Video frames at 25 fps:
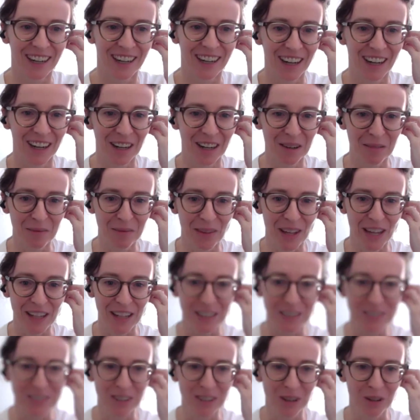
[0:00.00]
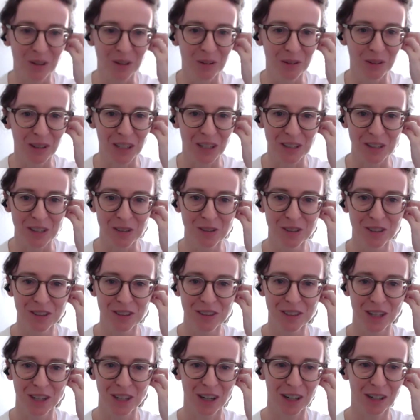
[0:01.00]
And so can you
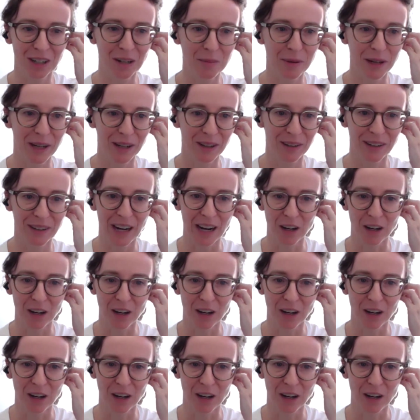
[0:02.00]
just talk about